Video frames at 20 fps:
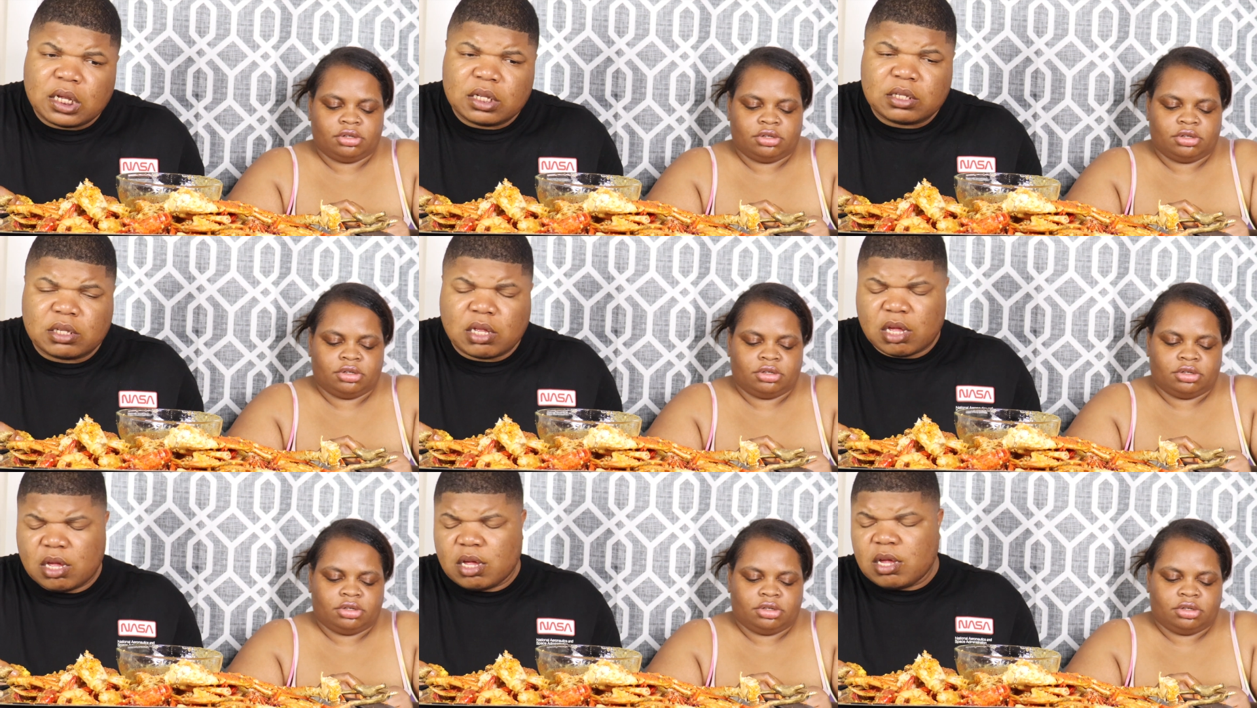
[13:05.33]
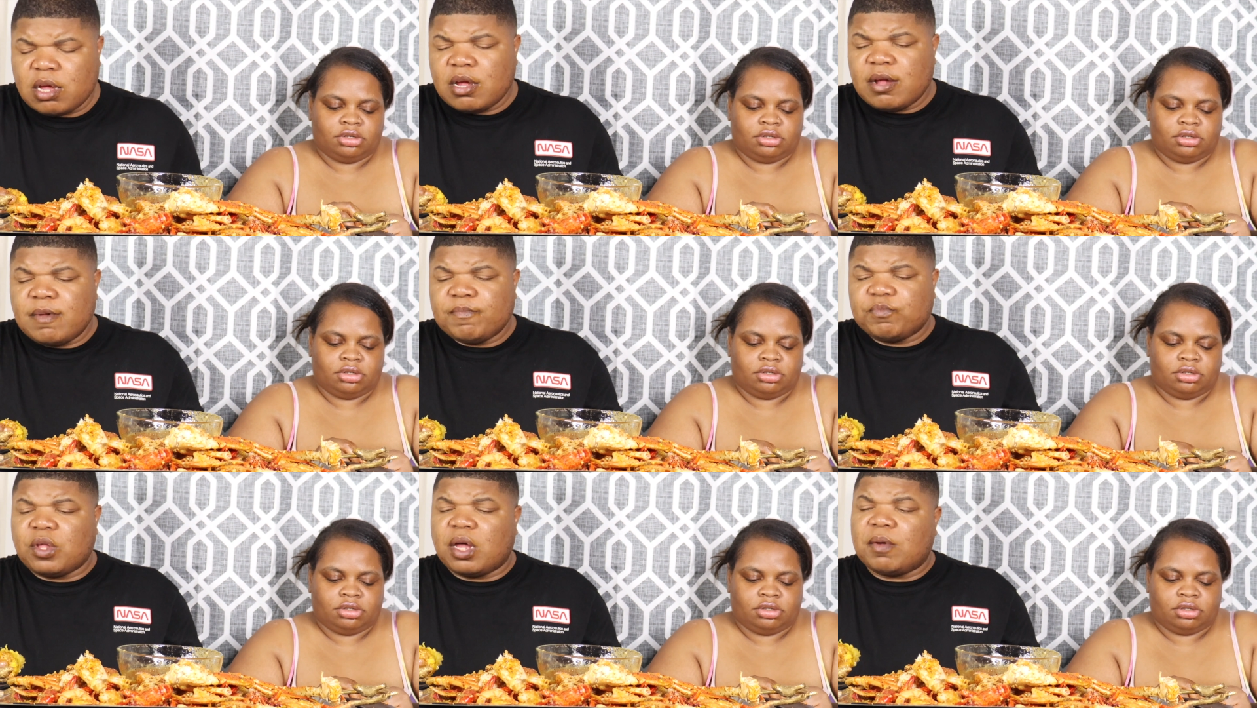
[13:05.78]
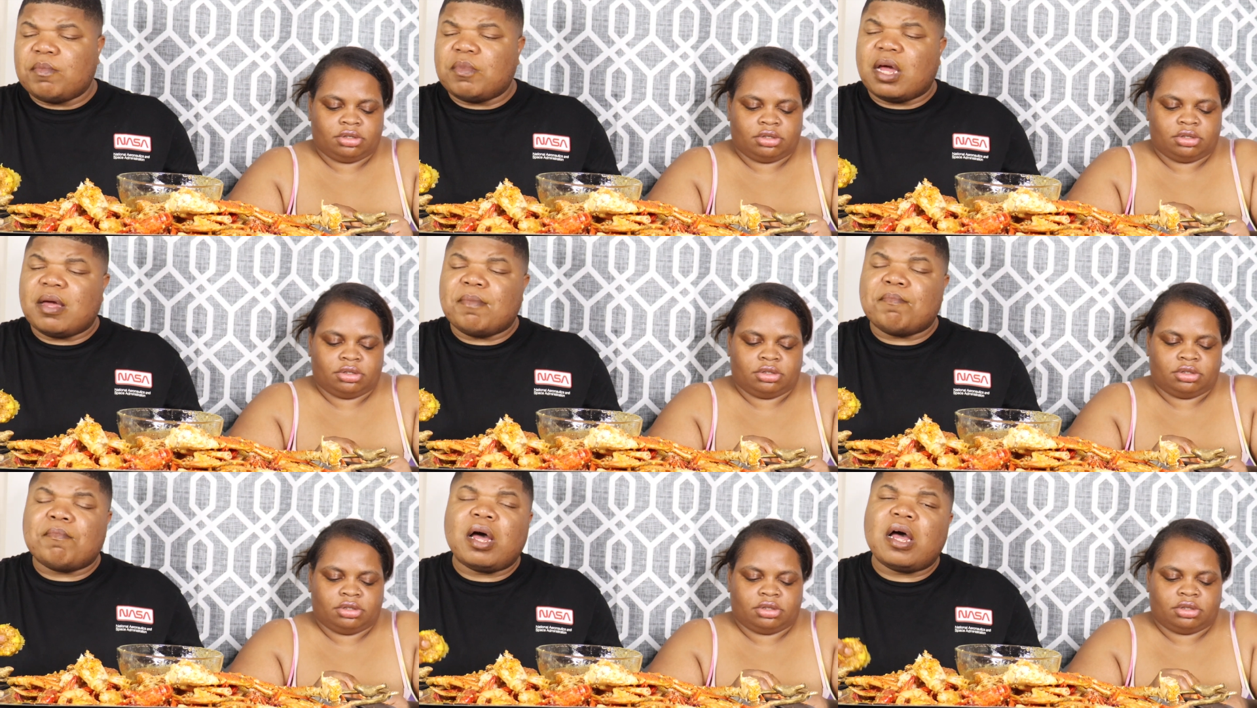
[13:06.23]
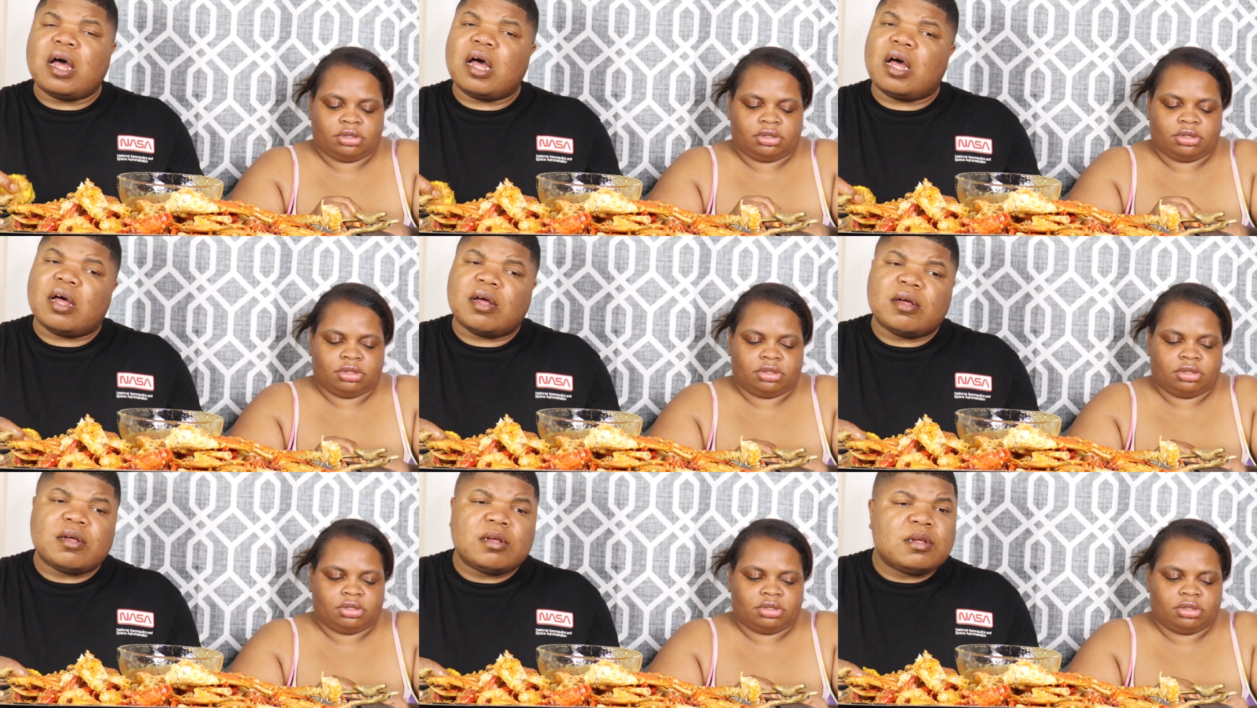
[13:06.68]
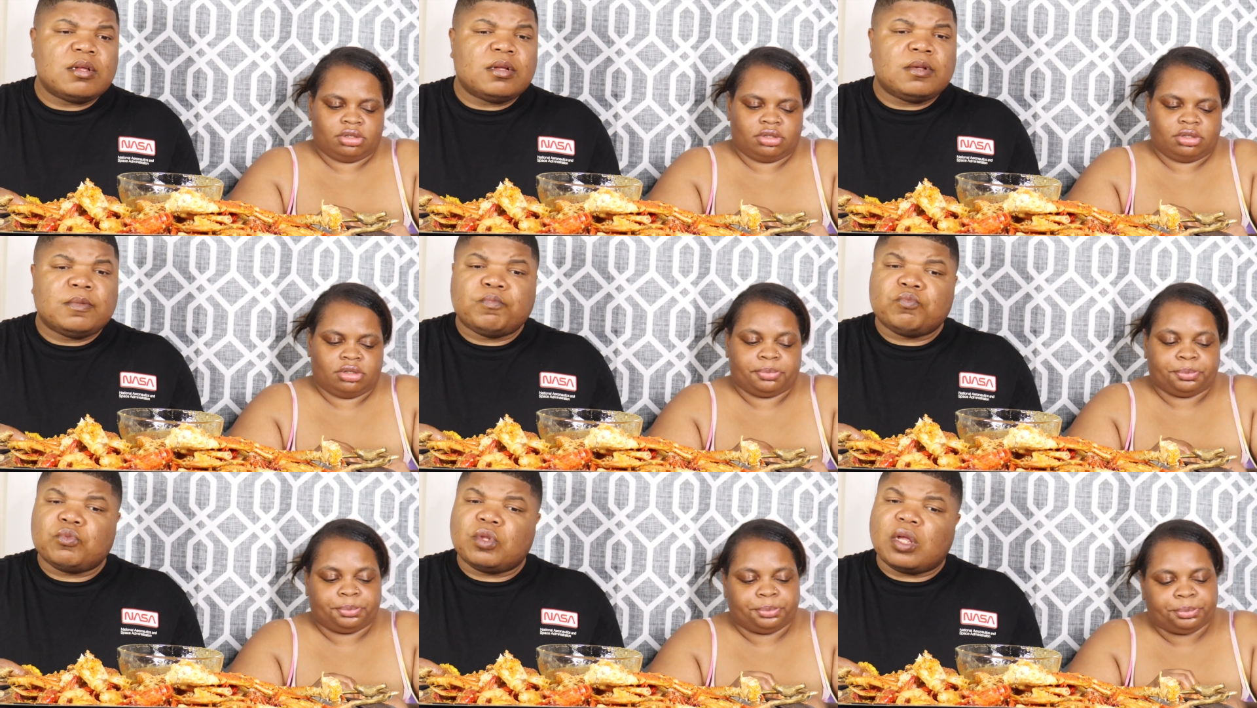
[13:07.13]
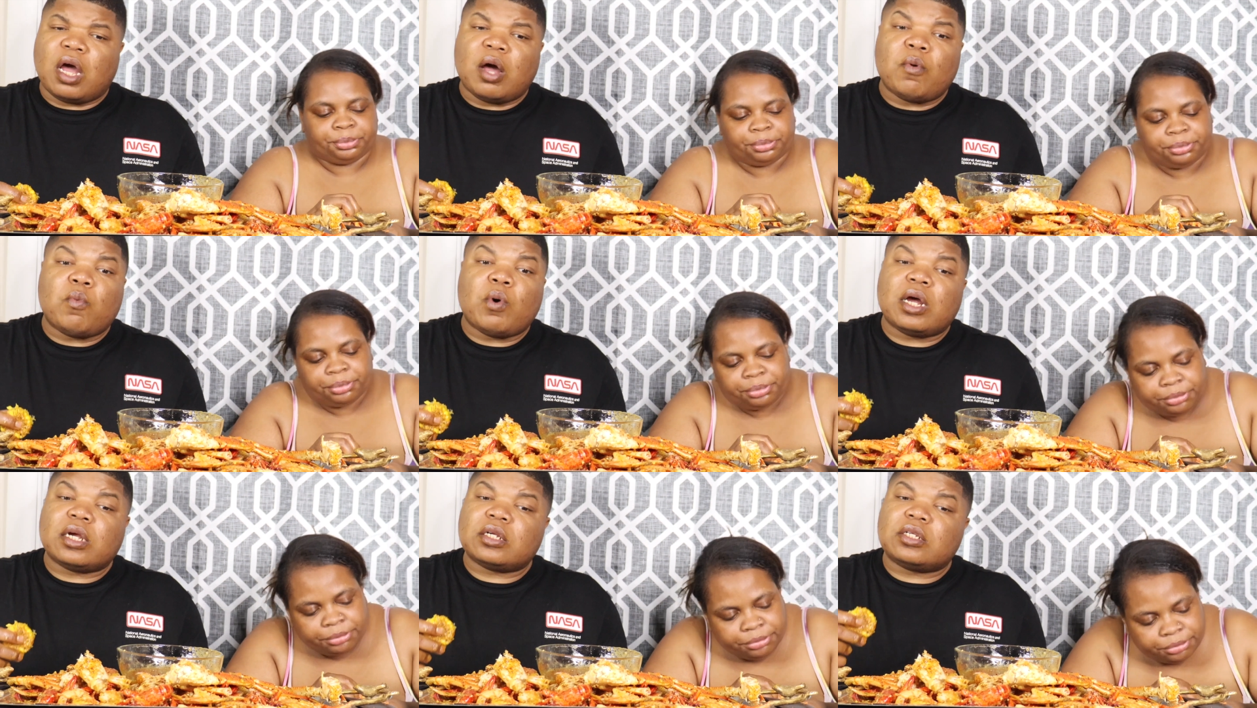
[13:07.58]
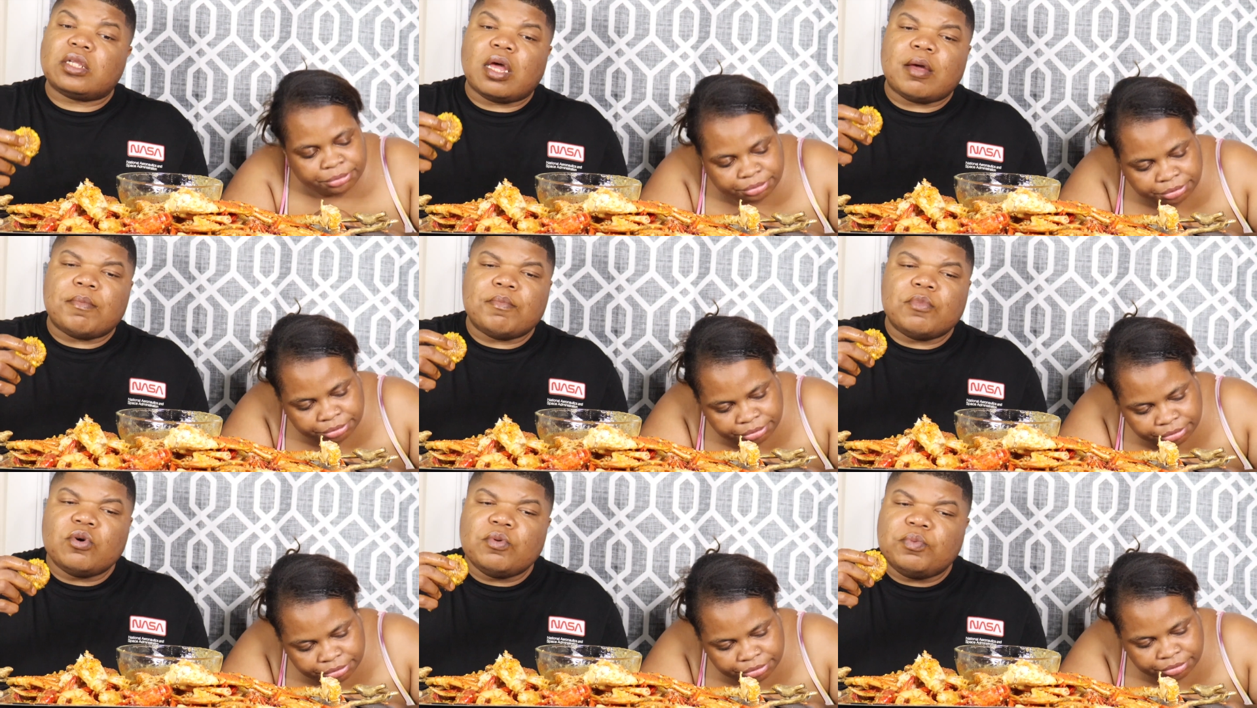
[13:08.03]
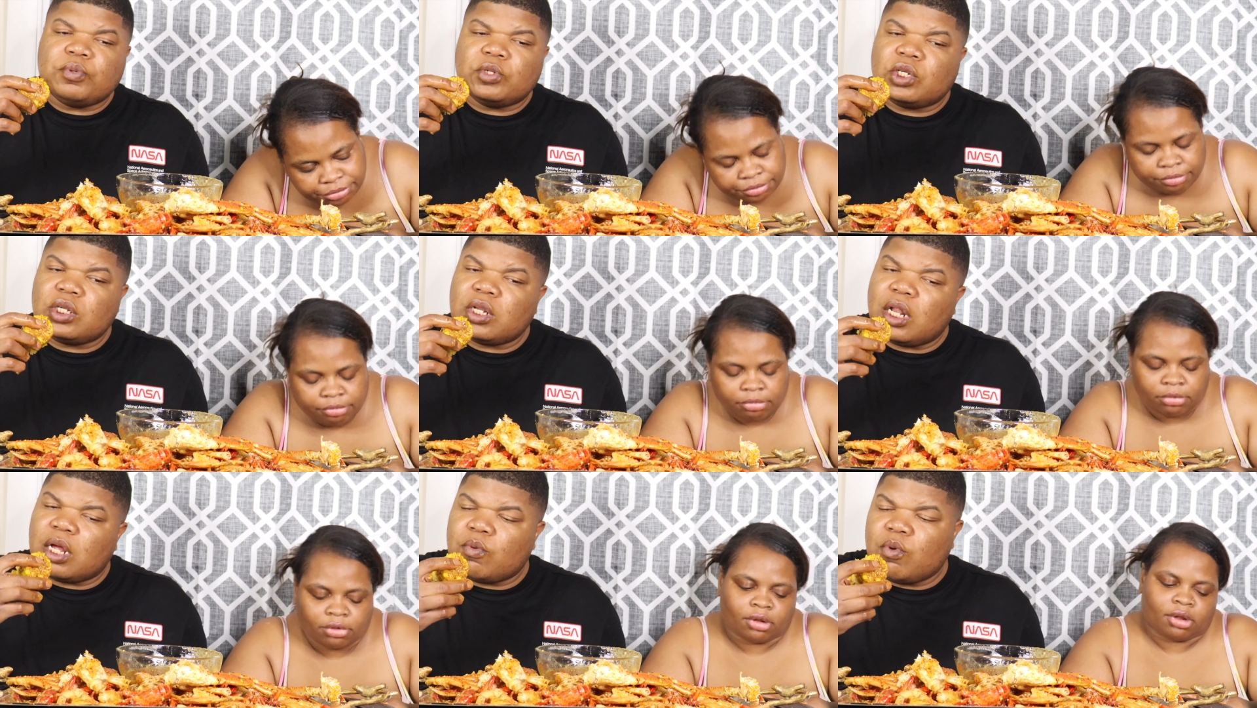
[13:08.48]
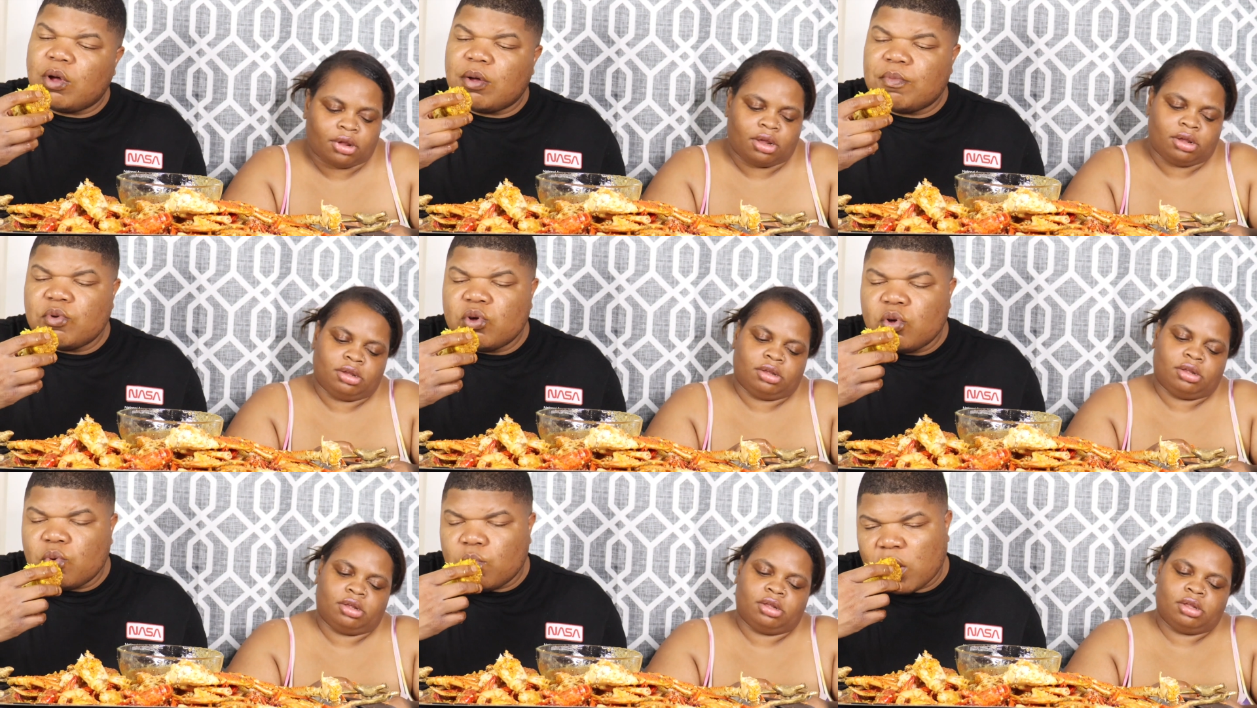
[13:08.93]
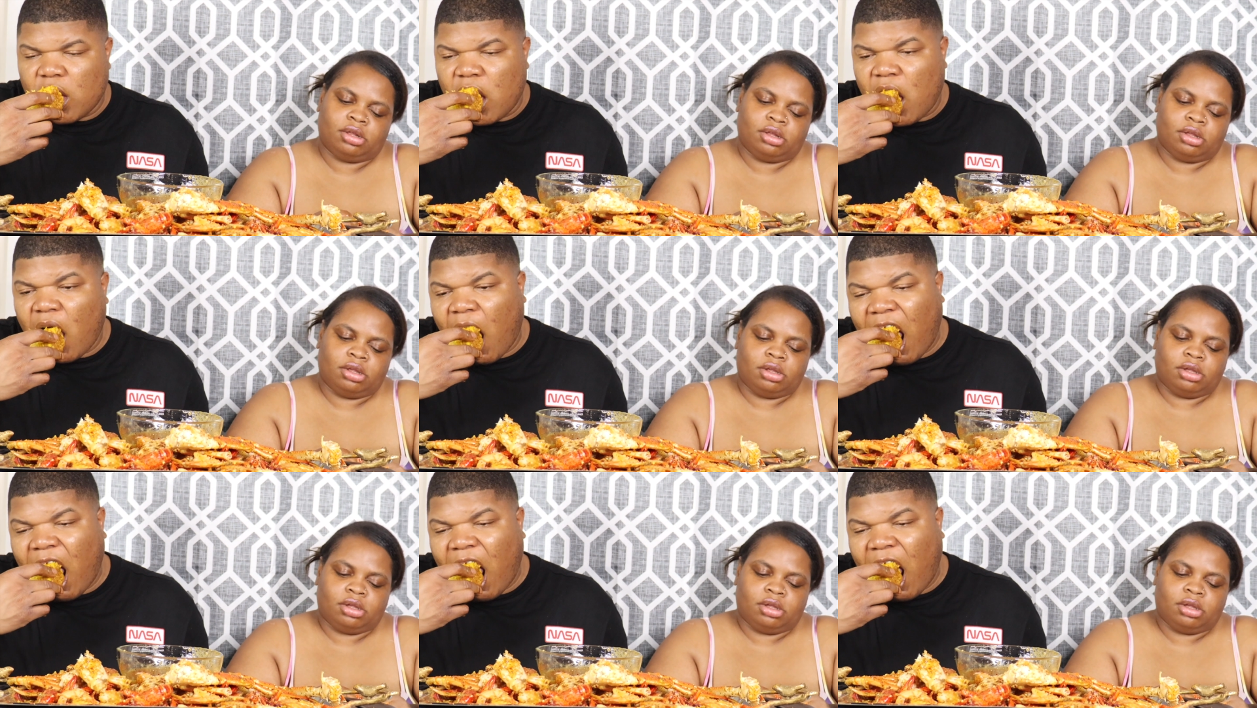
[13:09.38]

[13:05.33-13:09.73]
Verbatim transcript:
Speaker 1: like that? I'm like, Mom, I watched that movie. She like, what movie?